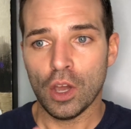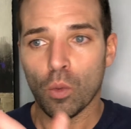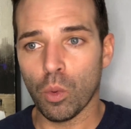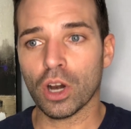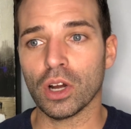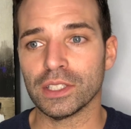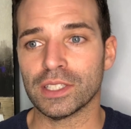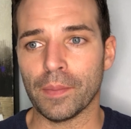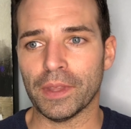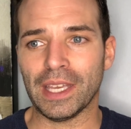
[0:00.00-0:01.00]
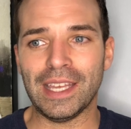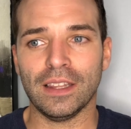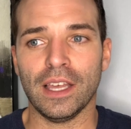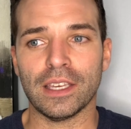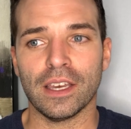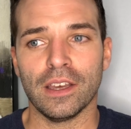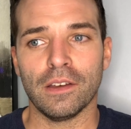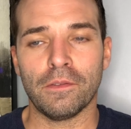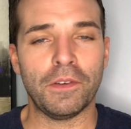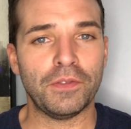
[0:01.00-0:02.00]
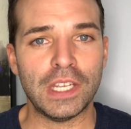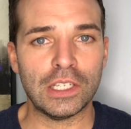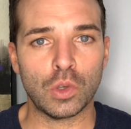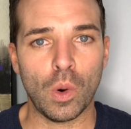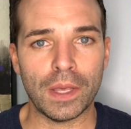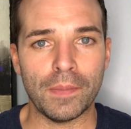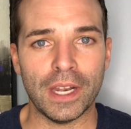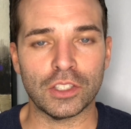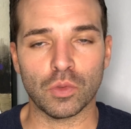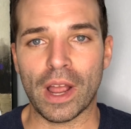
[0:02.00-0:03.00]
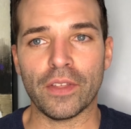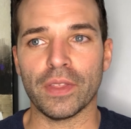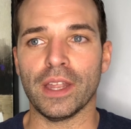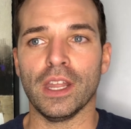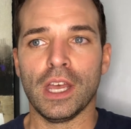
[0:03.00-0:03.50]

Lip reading: Work on something in like 15, 20 minutes rather than